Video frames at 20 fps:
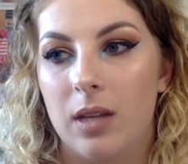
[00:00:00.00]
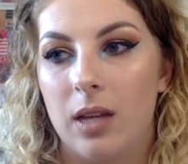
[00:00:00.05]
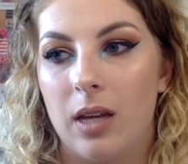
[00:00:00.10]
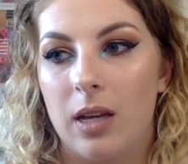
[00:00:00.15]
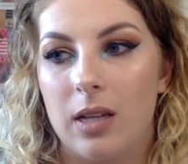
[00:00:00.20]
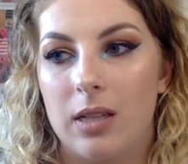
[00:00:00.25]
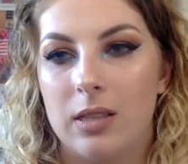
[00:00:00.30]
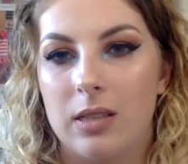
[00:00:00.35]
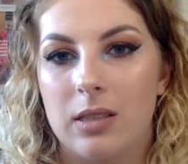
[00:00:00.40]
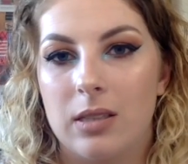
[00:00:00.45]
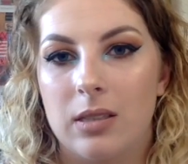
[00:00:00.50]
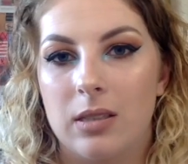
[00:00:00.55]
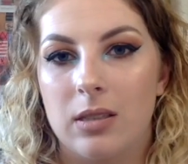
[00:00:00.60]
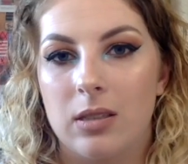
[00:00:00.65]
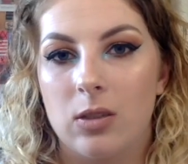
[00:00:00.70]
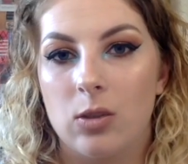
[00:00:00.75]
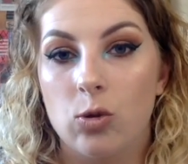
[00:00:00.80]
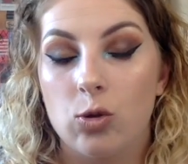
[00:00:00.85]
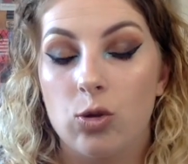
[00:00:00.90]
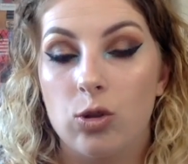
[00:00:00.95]
it's
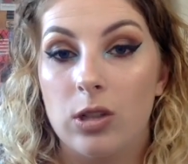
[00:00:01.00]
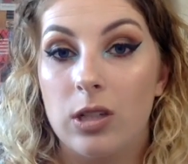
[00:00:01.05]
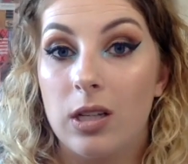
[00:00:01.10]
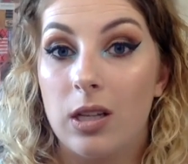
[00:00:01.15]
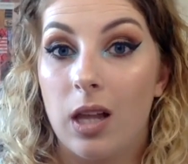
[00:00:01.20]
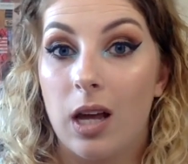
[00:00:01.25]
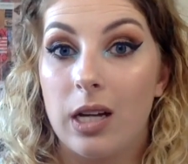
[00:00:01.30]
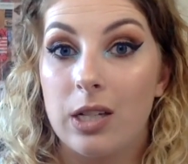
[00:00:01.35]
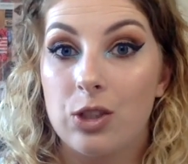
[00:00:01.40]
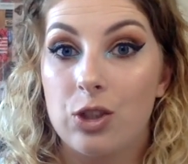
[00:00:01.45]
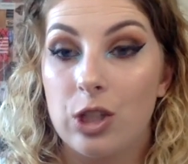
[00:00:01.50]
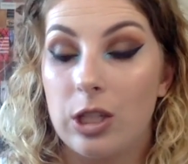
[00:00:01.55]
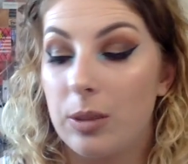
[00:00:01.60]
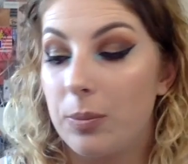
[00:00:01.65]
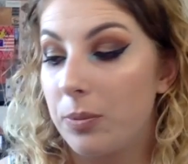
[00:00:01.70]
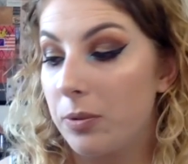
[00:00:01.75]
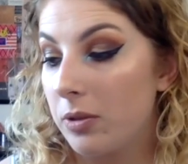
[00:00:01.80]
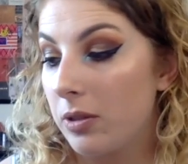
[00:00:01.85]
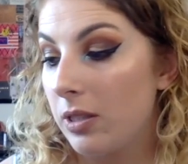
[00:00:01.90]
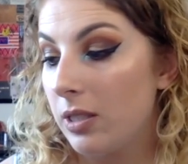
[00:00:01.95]
usually a lot
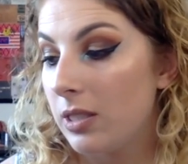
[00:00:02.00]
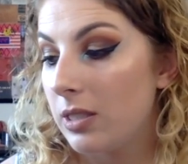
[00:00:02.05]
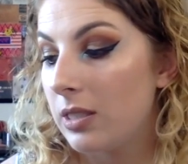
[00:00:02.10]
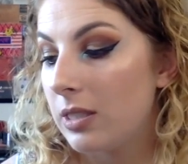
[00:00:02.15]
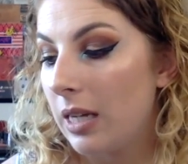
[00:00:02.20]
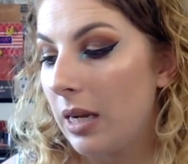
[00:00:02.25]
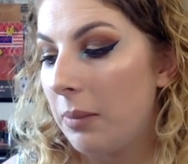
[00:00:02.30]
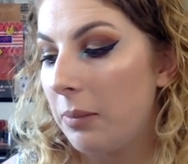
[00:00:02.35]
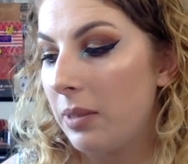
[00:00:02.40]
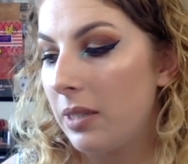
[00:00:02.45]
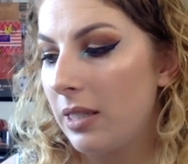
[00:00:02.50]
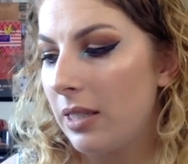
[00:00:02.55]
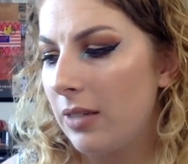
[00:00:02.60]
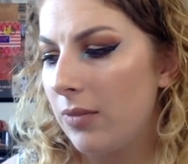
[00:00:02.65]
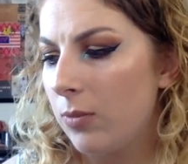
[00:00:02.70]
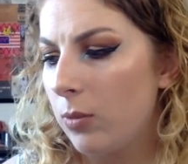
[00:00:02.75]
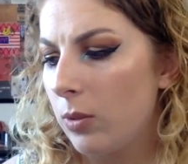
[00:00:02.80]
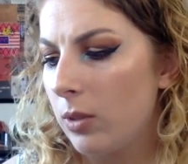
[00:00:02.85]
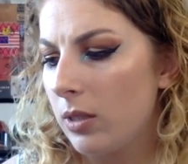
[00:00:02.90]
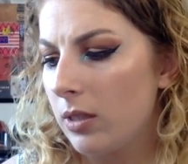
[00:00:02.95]
cheaper. This, I believe,
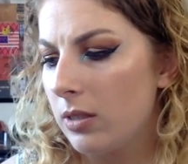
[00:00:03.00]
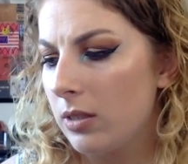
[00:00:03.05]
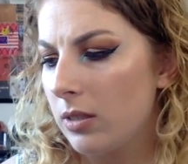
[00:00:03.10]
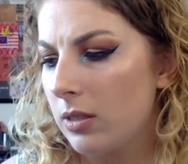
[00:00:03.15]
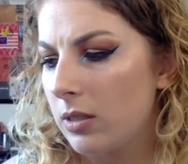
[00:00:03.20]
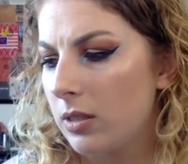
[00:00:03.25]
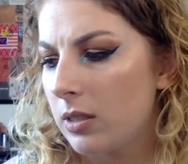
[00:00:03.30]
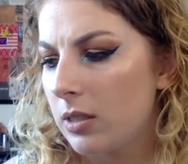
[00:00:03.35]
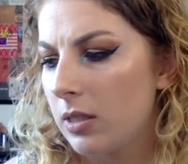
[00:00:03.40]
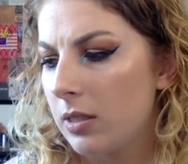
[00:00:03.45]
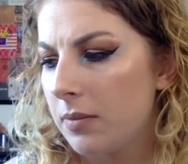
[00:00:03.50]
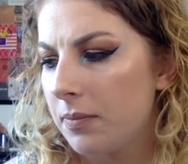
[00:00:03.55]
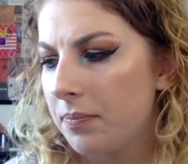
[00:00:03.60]
was